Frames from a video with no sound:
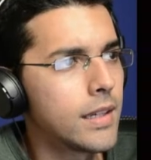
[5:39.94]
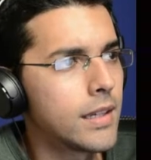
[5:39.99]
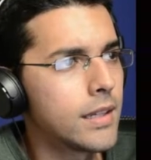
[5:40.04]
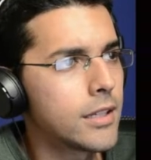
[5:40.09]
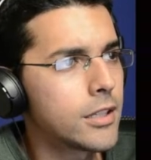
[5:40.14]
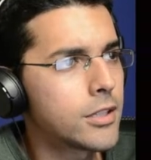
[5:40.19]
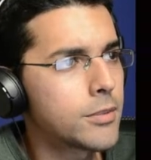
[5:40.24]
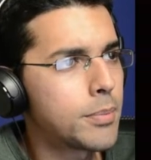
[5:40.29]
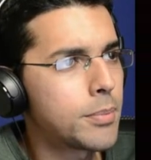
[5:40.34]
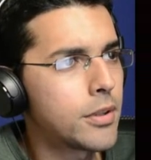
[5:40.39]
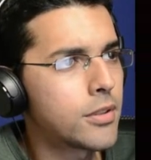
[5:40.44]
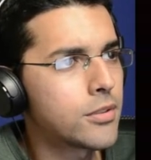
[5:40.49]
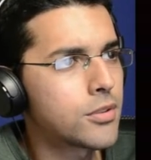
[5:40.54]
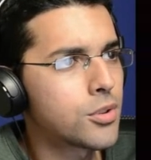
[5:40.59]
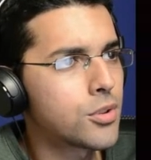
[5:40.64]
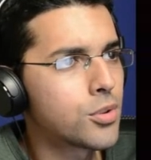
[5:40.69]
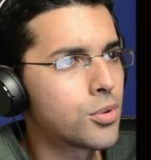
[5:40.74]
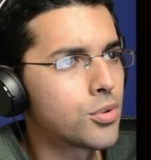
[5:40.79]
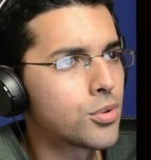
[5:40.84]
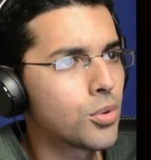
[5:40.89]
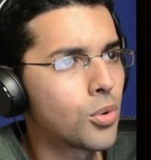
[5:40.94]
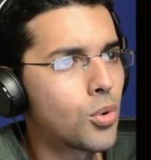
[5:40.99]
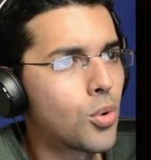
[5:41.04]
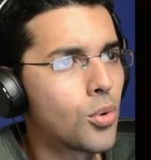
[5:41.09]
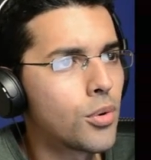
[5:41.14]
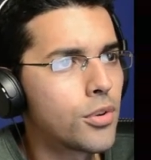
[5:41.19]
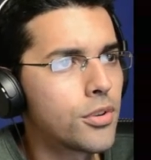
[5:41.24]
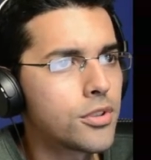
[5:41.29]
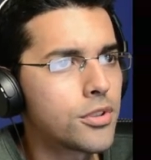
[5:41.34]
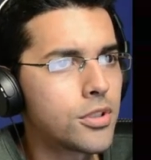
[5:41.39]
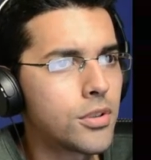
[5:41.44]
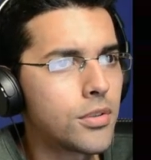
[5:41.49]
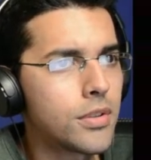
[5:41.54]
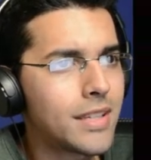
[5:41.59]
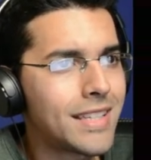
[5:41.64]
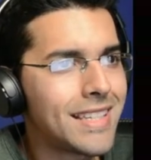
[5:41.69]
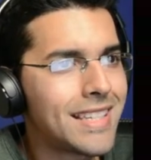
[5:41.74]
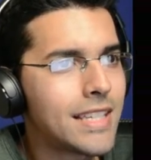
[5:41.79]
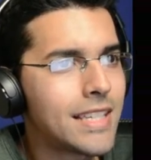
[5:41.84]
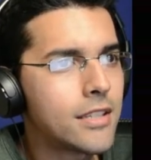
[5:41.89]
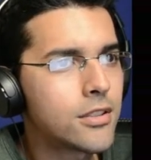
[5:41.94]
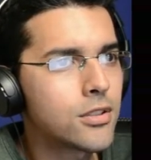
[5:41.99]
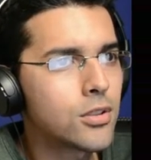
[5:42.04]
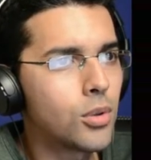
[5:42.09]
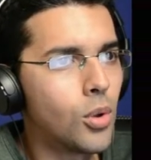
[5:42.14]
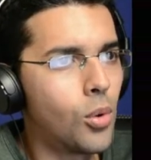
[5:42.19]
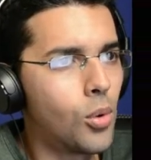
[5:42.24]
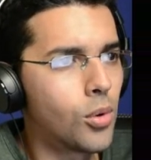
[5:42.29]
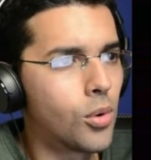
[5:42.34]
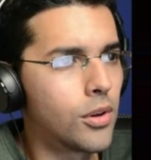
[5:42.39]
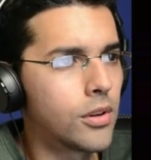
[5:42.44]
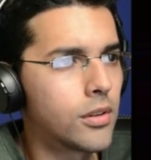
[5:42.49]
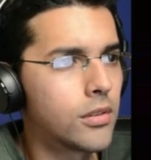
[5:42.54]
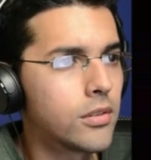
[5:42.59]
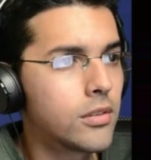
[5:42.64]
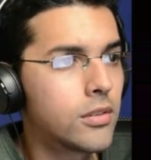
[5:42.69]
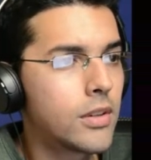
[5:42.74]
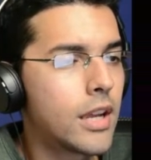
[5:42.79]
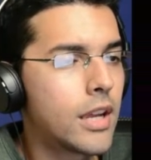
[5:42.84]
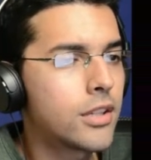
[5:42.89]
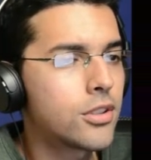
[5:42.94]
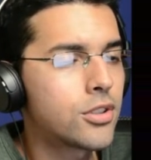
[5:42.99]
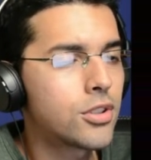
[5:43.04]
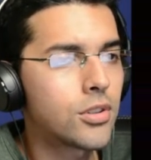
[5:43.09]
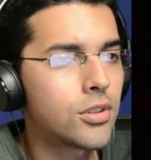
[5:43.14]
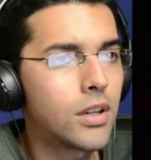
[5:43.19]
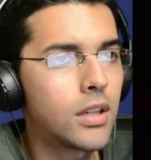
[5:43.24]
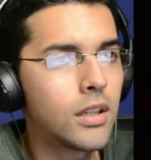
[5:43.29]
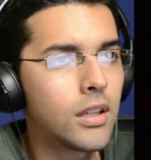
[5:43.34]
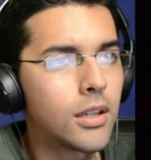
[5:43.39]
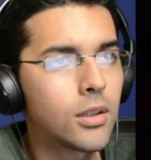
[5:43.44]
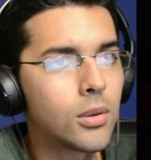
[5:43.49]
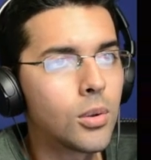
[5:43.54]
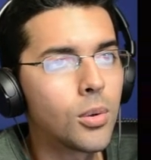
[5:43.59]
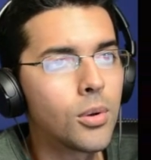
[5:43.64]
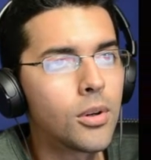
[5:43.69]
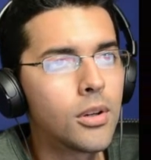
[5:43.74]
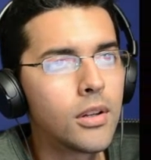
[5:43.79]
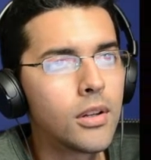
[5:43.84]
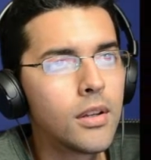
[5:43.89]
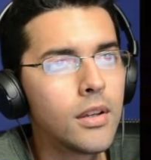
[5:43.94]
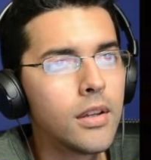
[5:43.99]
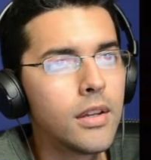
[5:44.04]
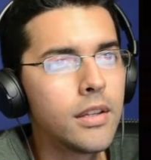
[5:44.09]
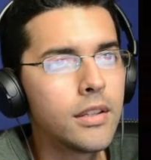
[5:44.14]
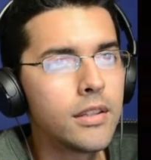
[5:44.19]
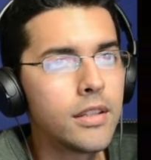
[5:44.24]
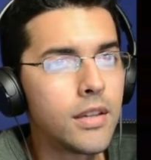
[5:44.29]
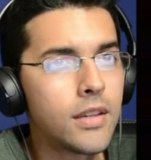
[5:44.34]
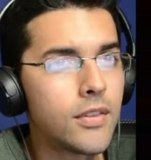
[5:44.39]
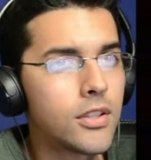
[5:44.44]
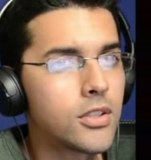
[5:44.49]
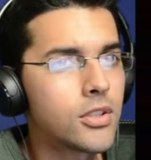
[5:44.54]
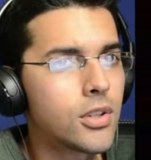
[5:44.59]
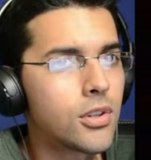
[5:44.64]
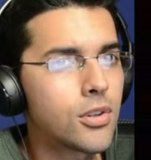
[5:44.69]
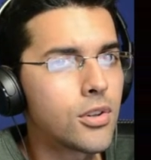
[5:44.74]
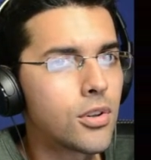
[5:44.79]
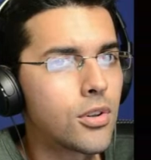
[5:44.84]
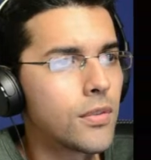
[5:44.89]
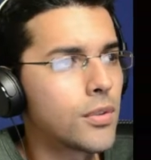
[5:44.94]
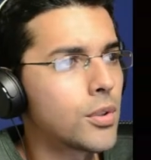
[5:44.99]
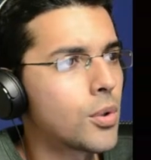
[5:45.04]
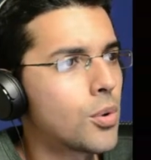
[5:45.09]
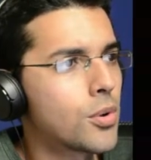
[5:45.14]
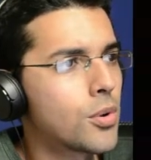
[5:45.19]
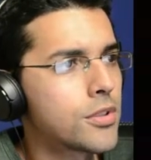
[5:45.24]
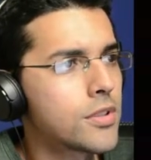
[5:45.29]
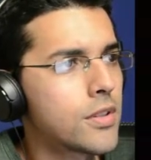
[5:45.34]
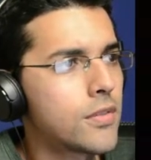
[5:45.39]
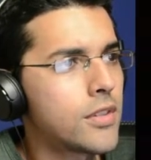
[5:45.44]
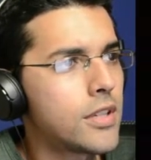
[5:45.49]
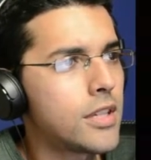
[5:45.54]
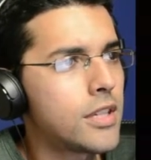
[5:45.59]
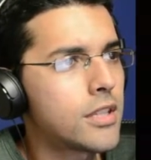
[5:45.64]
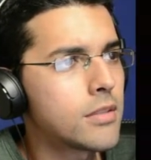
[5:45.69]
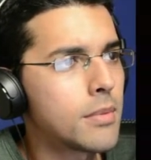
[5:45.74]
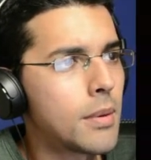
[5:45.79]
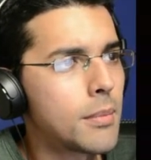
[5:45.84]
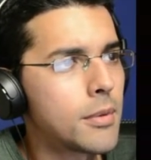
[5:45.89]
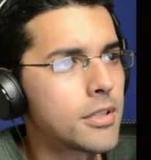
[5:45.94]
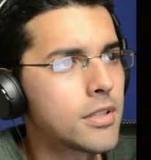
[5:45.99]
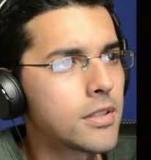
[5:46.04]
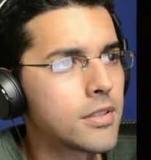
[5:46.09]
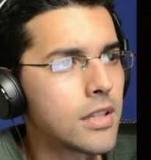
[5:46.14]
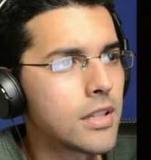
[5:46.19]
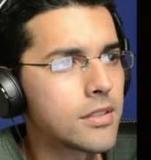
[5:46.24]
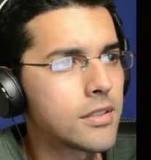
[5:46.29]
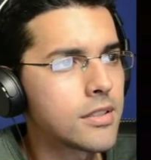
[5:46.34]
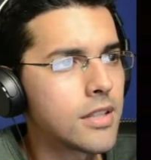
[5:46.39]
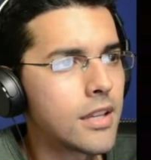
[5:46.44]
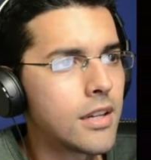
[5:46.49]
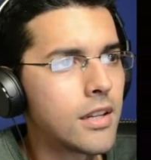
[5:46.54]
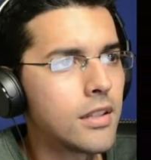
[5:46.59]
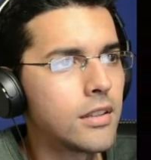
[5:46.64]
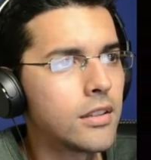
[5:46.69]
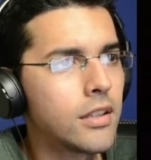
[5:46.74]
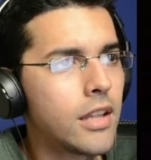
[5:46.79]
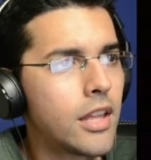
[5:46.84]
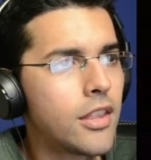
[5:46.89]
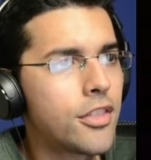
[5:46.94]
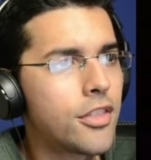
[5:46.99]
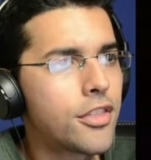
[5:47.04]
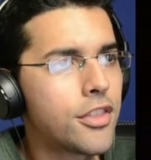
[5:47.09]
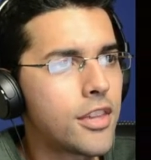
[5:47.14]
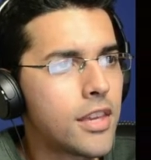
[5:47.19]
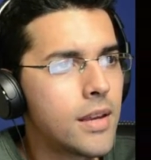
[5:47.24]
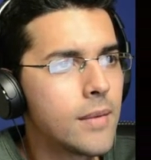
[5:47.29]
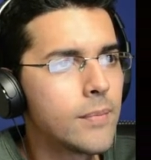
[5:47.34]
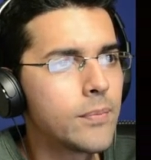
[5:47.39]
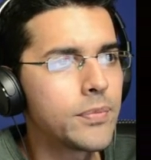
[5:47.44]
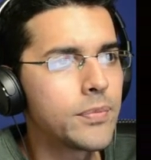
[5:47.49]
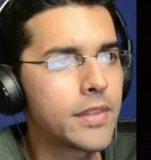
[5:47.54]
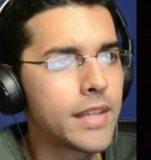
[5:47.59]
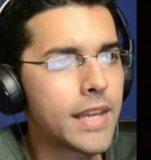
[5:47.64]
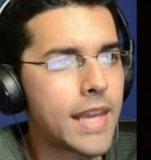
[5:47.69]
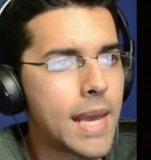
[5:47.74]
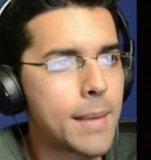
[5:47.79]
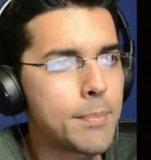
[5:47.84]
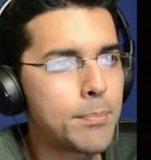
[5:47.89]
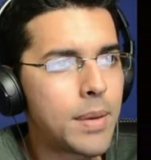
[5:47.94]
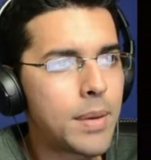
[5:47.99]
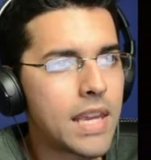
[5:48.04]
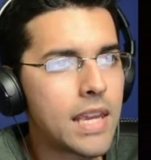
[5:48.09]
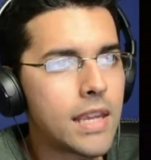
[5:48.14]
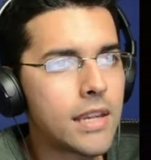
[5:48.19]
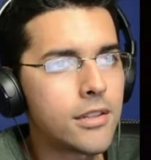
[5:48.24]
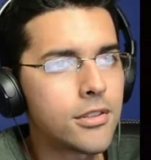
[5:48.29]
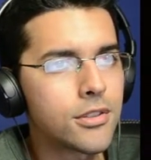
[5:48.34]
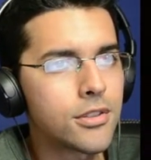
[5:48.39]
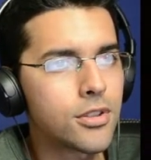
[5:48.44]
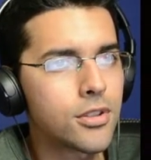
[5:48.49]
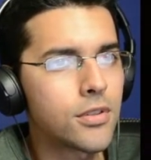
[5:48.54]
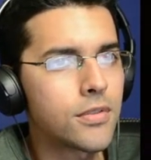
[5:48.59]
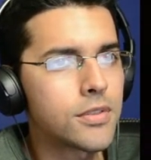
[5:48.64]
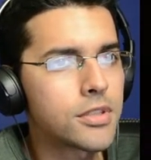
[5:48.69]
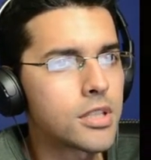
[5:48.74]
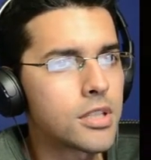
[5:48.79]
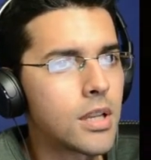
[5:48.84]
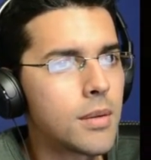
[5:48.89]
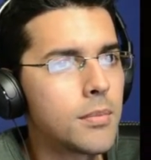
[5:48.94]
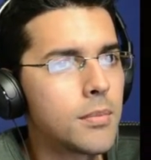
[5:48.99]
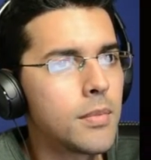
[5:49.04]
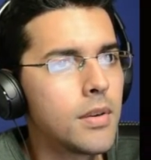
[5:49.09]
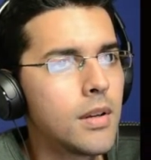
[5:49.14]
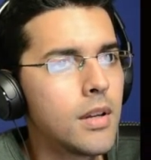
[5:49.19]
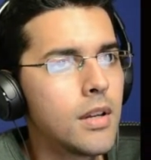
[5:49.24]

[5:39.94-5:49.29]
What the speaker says: Experience a crucial cornerstone of E's lore. Alright, sure, I like lore. The events that occur over the course of E's memories of Celceta lengthy campaigns serve as some